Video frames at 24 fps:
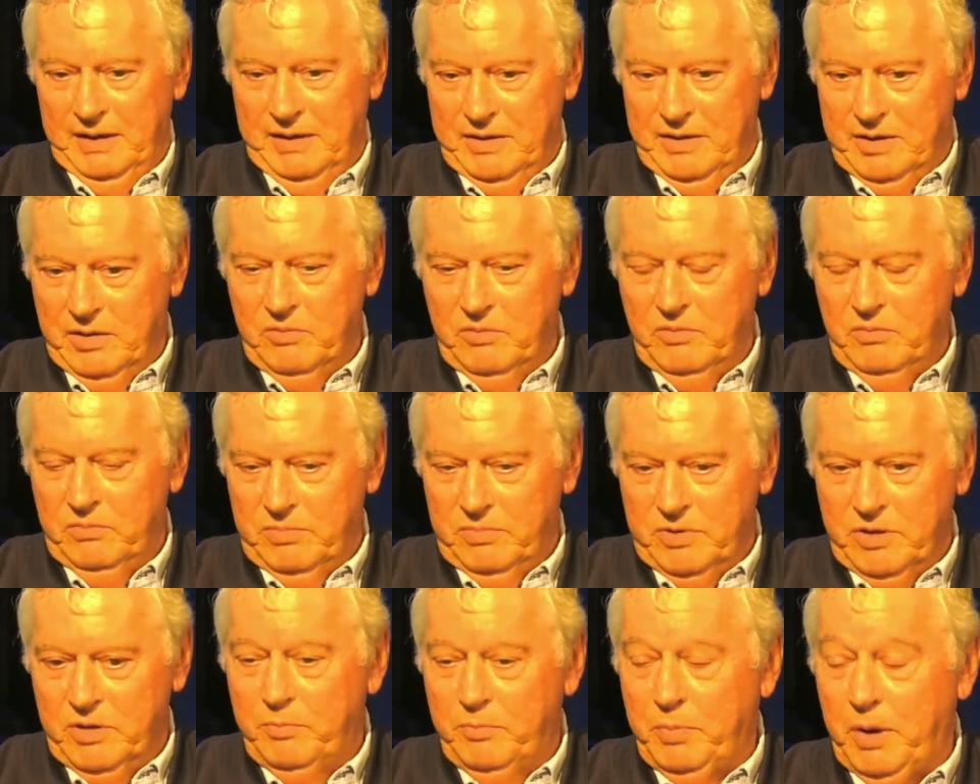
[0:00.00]
to,
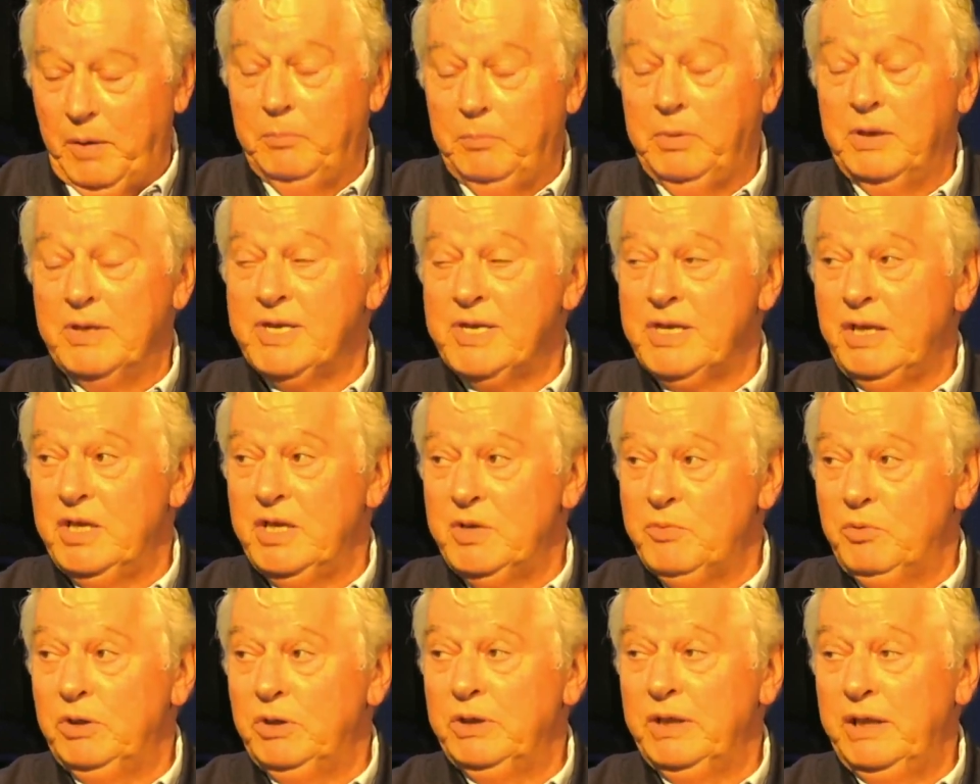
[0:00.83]
to
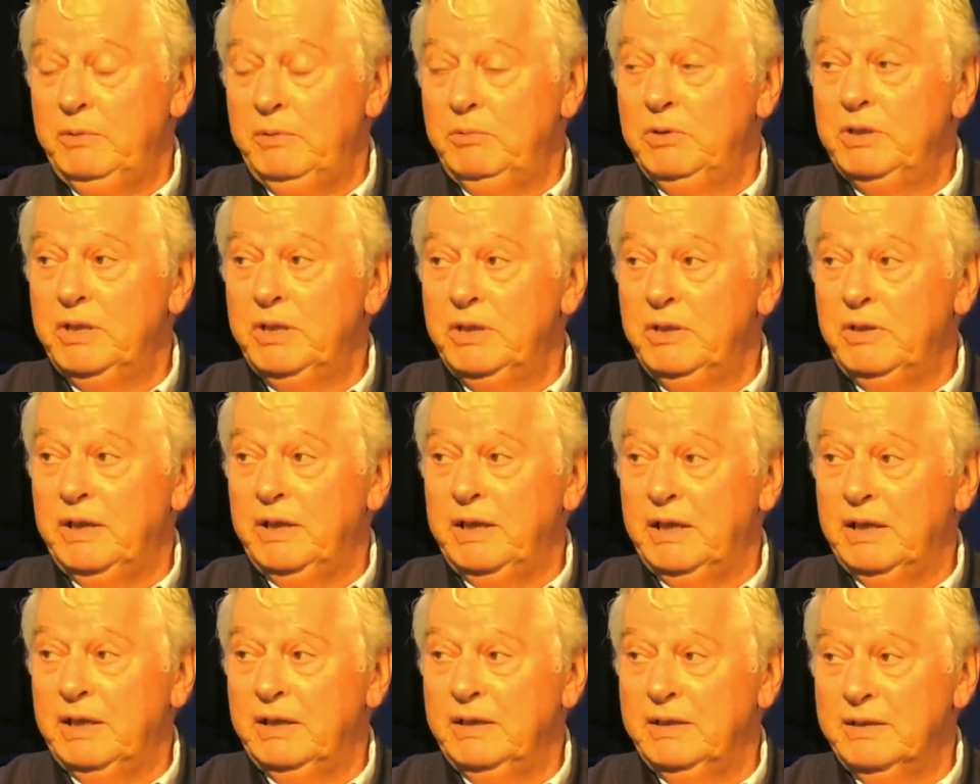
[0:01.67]
publicise what they were
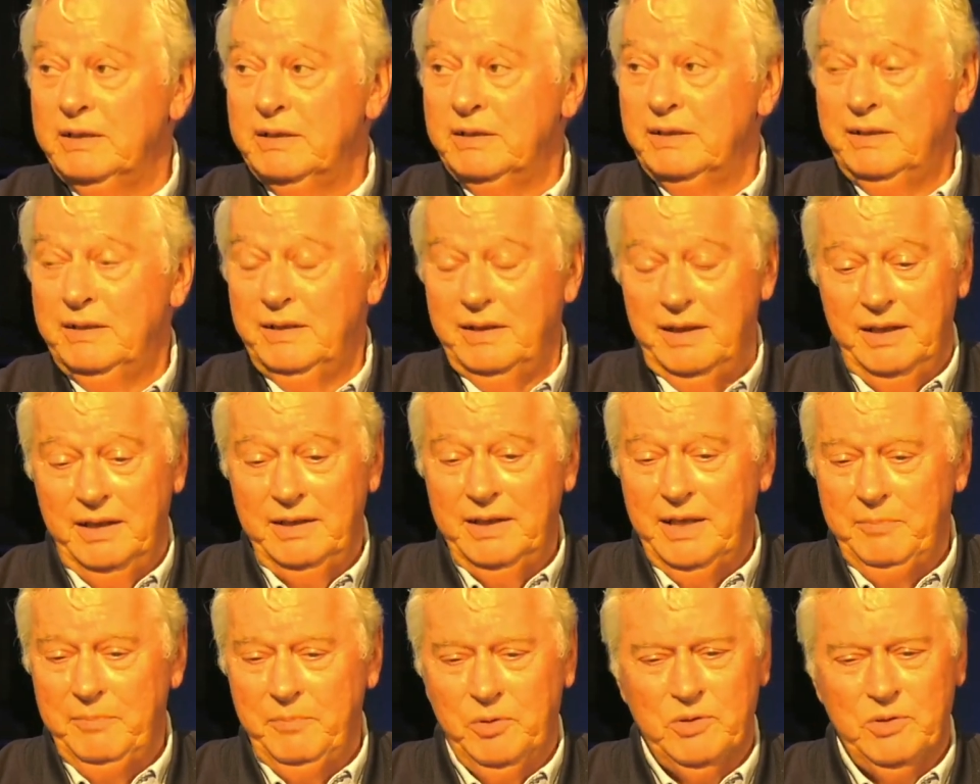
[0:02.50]
doing. And, and
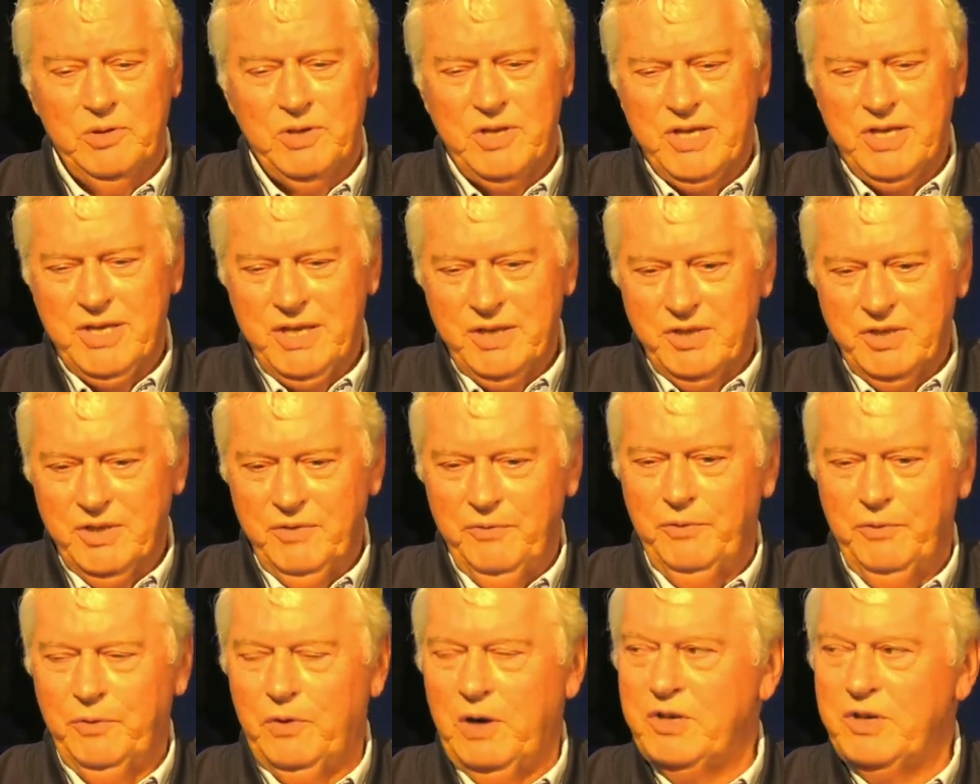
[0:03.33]
they brought such a
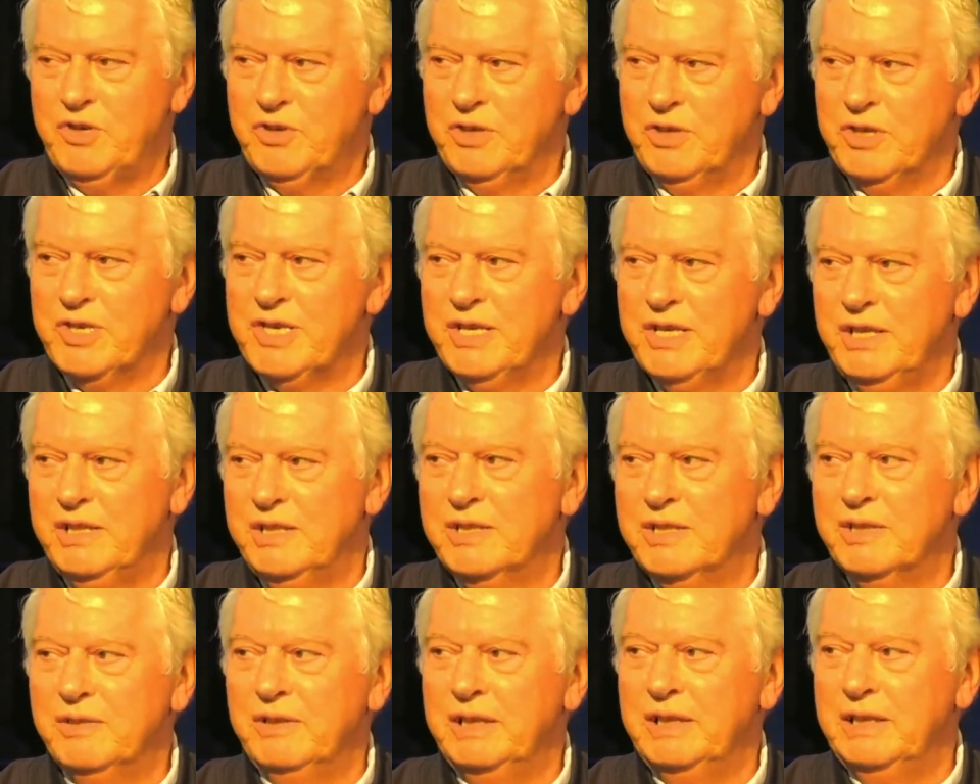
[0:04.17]
freshness
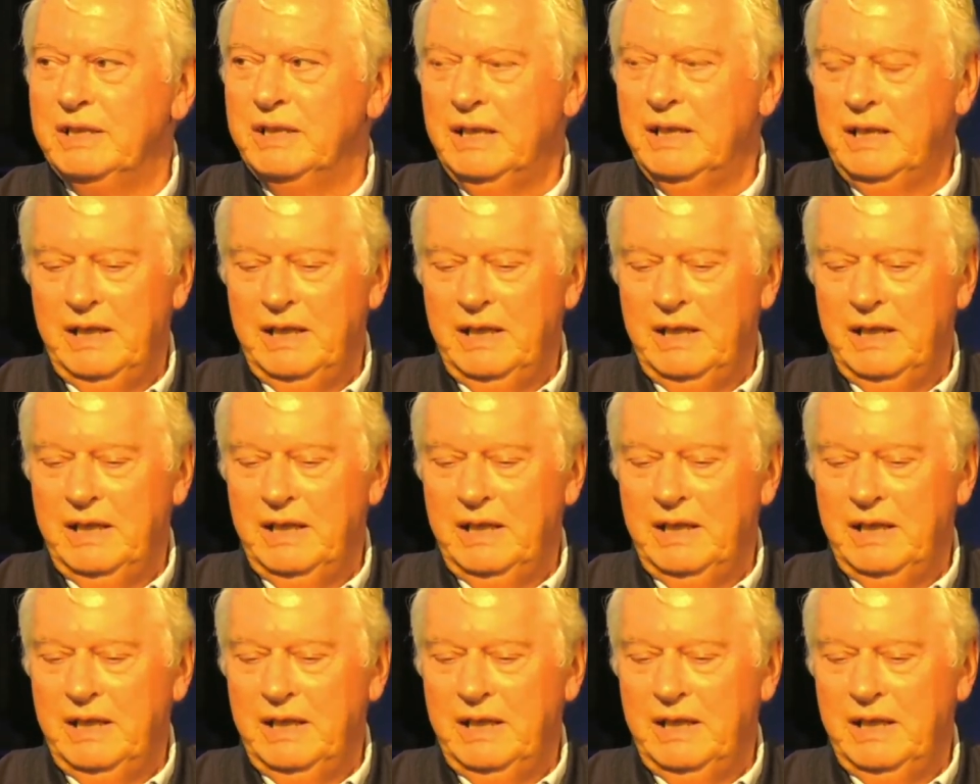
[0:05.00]
into it.